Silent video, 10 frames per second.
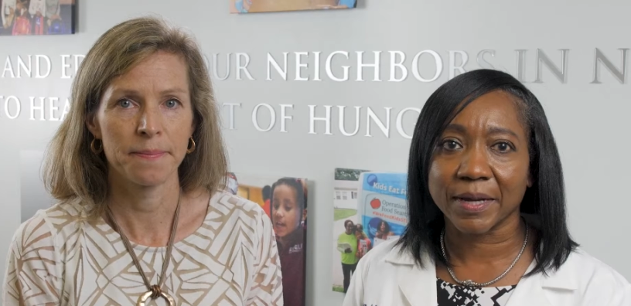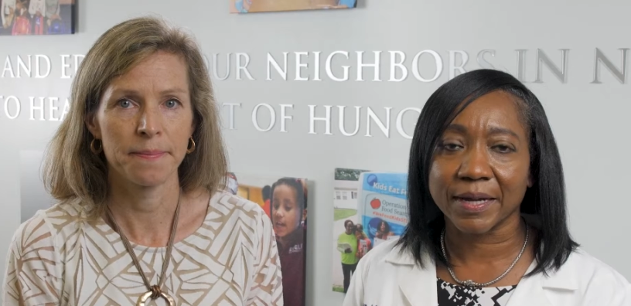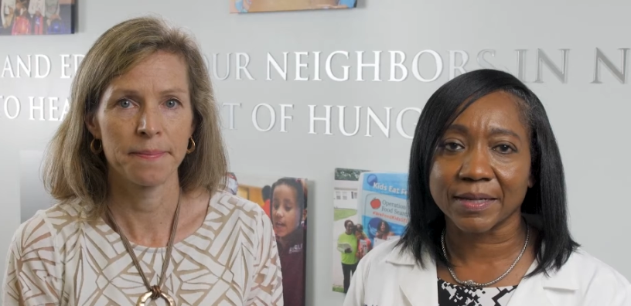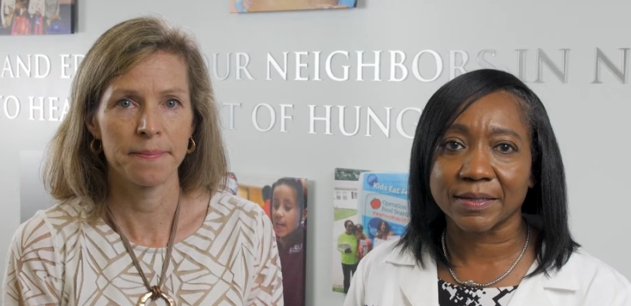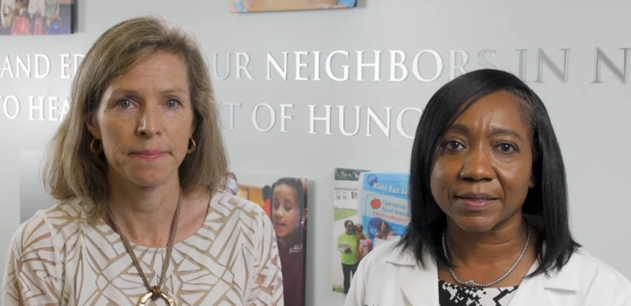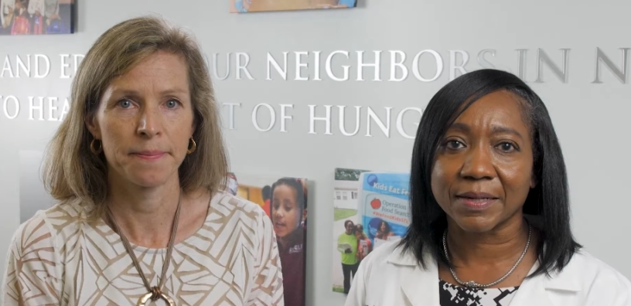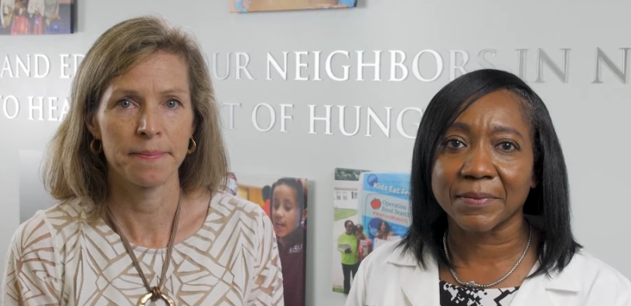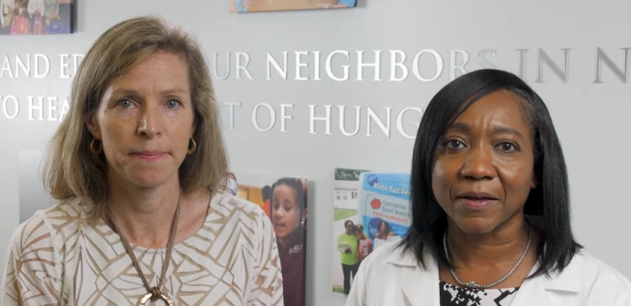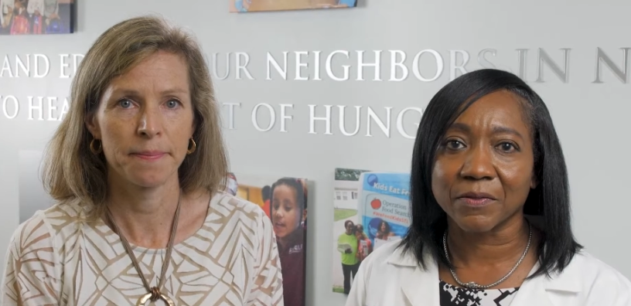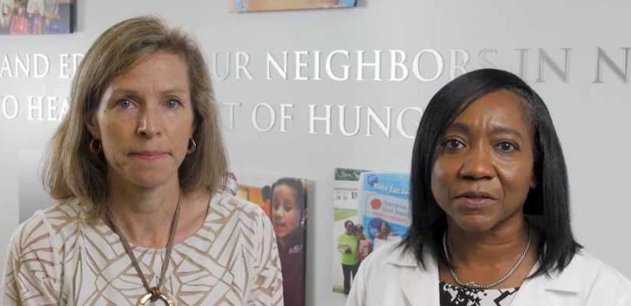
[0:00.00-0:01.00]
Speaker 1: by SSM
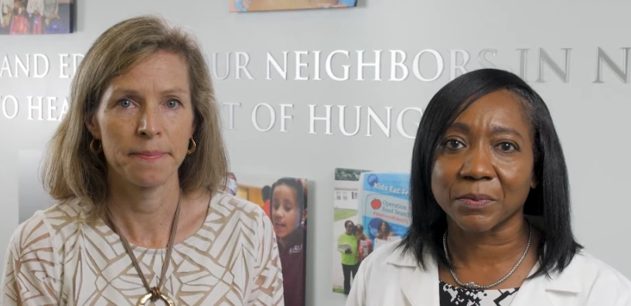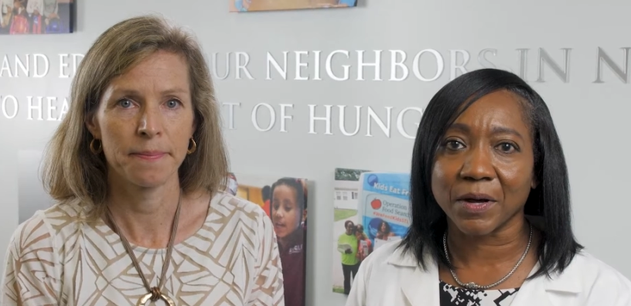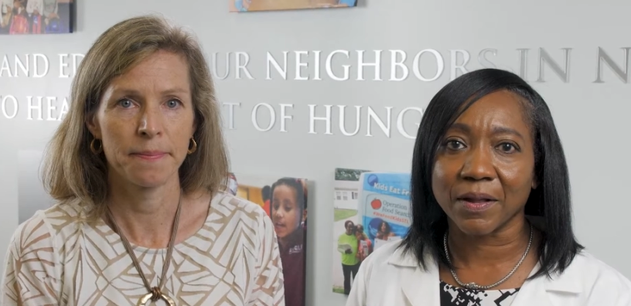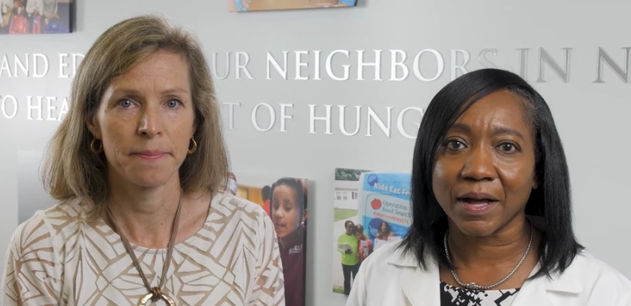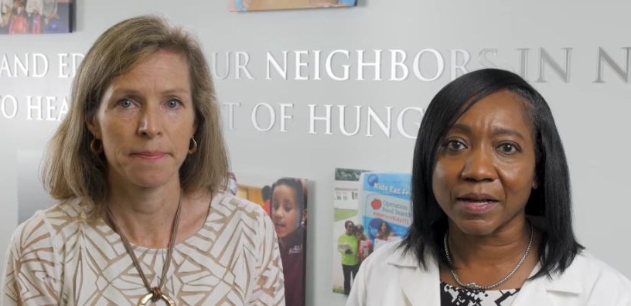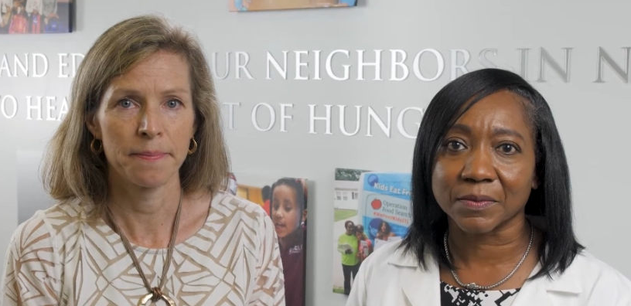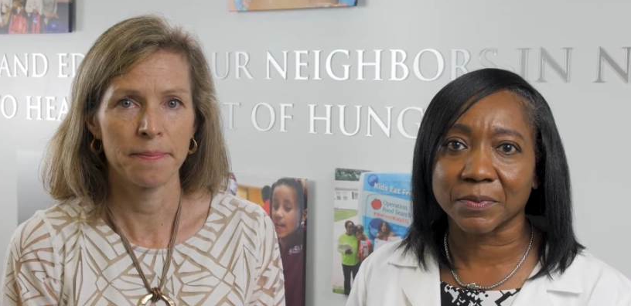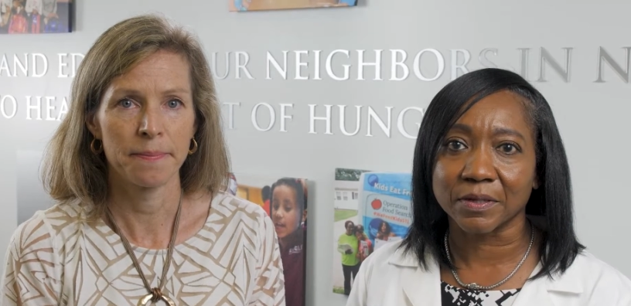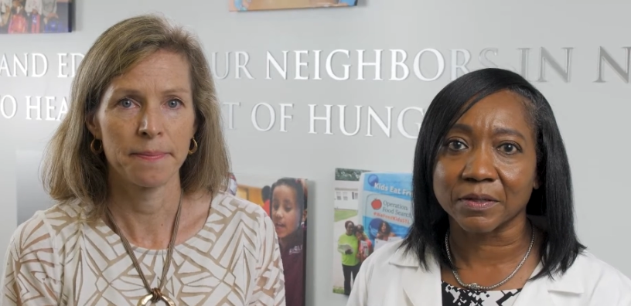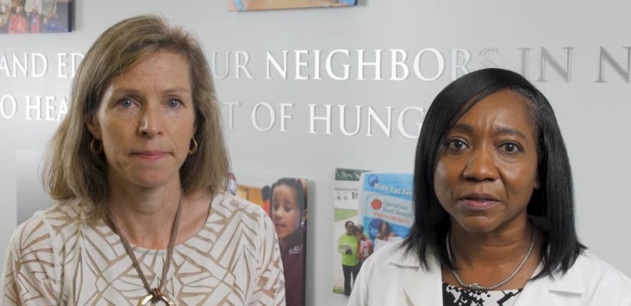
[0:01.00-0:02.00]
Health DePaul
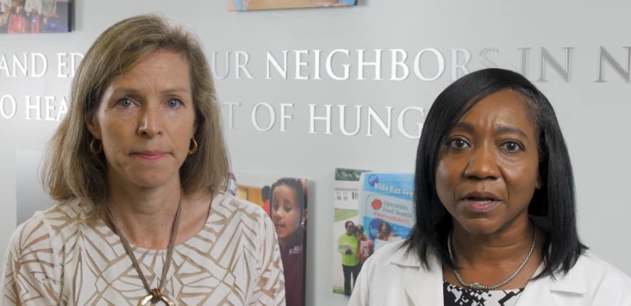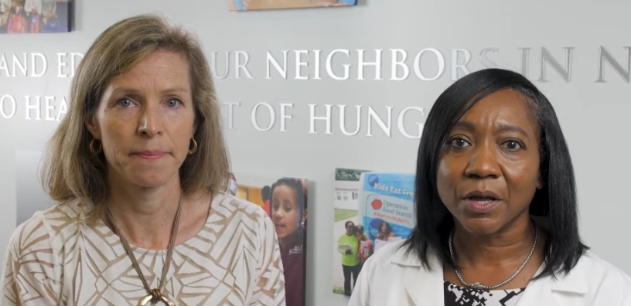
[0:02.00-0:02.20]
Hospital,